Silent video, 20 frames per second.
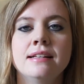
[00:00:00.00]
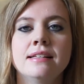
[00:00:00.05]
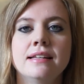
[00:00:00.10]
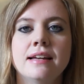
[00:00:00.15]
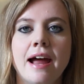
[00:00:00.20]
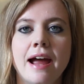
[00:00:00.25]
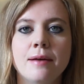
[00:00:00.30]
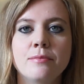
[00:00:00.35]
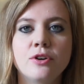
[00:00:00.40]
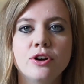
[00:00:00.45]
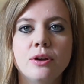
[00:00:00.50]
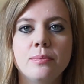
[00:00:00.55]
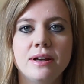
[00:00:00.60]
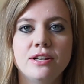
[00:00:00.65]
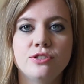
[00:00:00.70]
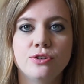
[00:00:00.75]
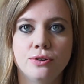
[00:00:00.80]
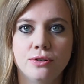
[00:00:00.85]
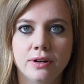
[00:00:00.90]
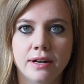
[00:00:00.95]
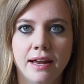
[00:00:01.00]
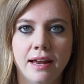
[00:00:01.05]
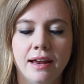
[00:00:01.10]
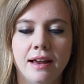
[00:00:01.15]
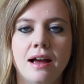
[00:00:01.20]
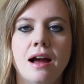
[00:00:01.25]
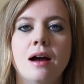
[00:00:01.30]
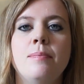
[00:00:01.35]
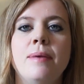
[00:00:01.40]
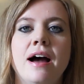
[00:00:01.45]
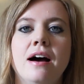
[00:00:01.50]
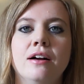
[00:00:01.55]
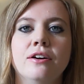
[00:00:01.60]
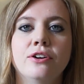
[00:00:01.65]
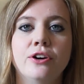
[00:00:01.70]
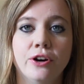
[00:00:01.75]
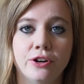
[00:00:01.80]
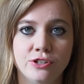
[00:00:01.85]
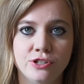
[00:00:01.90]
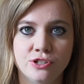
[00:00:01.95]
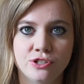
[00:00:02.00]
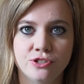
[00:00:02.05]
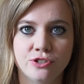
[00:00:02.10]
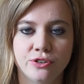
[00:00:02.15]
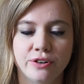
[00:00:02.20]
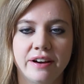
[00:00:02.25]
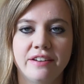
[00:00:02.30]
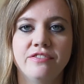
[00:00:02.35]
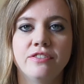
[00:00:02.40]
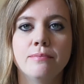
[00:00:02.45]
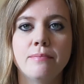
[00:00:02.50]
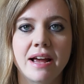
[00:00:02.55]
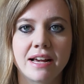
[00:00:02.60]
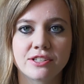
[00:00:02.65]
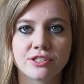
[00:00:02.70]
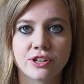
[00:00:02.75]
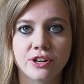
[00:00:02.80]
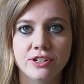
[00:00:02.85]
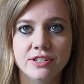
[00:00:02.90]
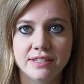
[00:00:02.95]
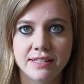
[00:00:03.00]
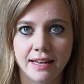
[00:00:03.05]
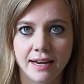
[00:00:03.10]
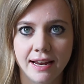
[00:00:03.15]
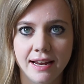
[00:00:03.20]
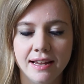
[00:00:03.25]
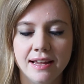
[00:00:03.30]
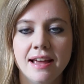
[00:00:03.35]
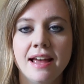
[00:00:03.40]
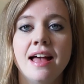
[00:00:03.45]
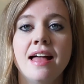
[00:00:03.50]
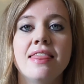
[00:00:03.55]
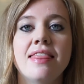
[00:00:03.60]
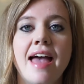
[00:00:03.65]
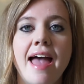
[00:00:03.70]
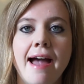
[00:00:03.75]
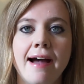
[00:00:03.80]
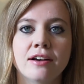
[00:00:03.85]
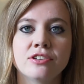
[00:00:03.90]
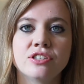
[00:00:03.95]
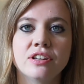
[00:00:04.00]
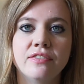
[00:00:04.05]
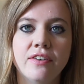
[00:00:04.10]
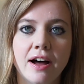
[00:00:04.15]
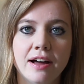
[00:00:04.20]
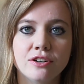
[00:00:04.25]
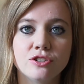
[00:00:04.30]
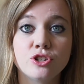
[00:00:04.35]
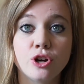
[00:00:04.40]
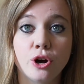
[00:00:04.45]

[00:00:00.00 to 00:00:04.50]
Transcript: Today I'm going to be talking about a ghost story from Mexico City, the House of Aunt